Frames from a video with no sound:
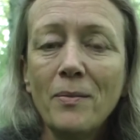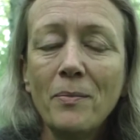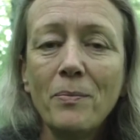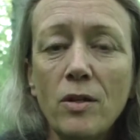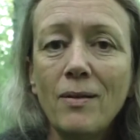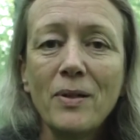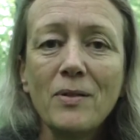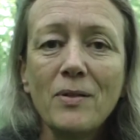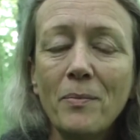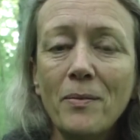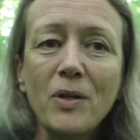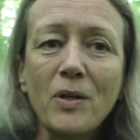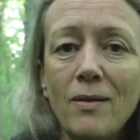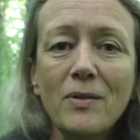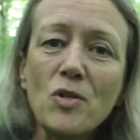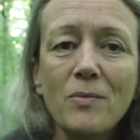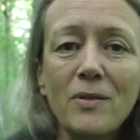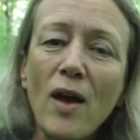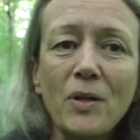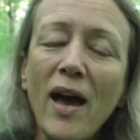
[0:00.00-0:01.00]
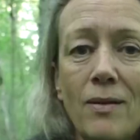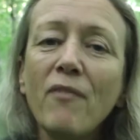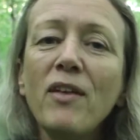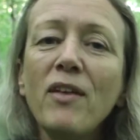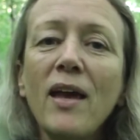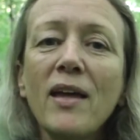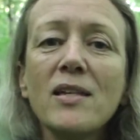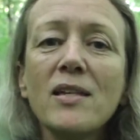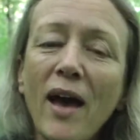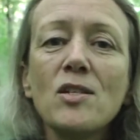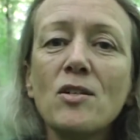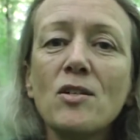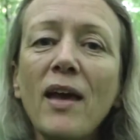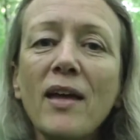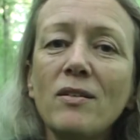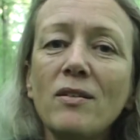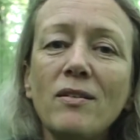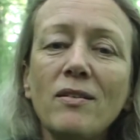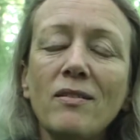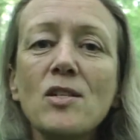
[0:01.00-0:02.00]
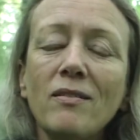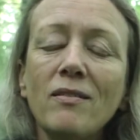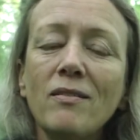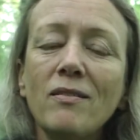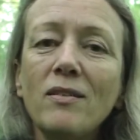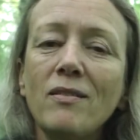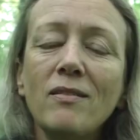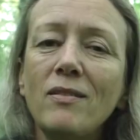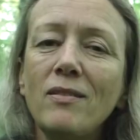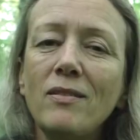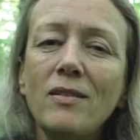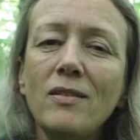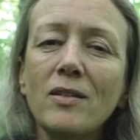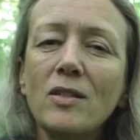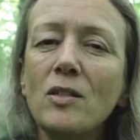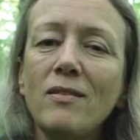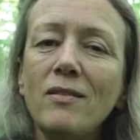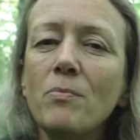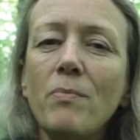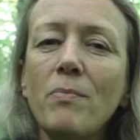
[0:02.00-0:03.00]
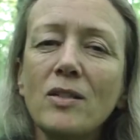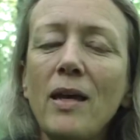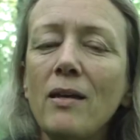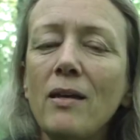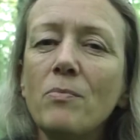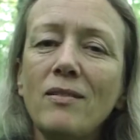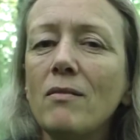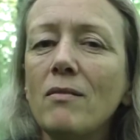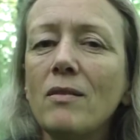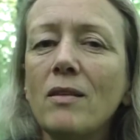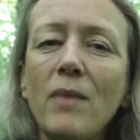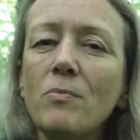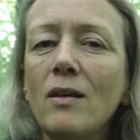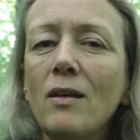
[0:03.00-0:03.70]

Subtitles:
But because you have the answer doesn't make it